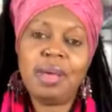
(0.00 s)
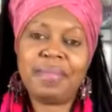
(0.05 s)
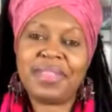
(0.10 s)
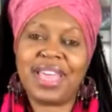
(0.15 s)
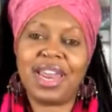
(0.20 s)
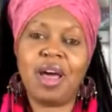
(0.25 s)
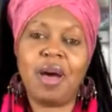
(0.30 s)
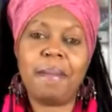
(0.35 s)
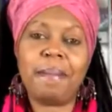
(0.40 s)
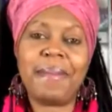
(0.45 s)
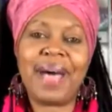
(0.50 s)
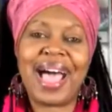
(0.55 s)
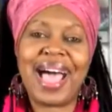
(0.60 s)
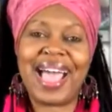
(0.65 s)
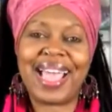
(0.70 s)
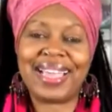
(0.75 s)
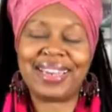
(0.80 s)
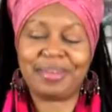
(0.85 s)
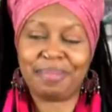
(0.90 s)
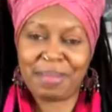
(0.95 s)
but they don't
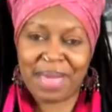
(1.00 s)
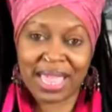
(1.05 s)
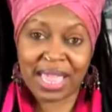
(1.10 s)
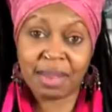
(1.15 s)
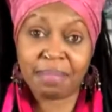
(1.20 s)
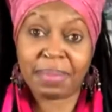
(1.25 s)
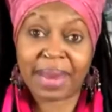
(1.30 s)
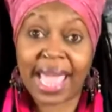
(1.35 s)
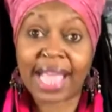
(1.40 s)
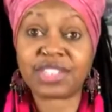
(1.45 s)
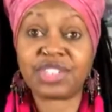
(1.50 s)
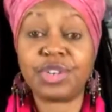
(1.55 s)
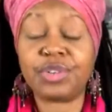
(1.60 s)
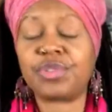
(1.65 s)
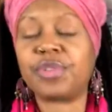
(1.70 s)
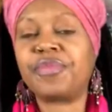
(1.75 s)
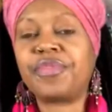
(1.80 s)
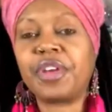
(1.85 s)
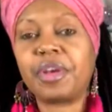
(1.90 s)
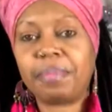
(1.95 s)
mind making Black
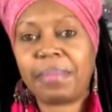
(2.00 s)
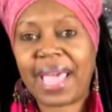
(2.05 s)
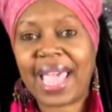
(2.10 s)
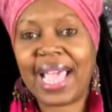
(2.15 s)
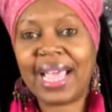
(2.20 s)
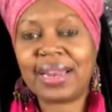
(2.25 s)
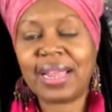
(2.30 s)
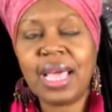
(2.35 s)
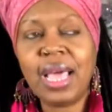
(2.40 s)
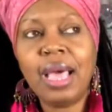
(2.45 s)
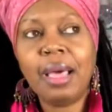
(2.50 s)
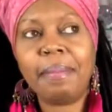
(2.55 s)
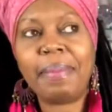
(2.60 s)
children feel bad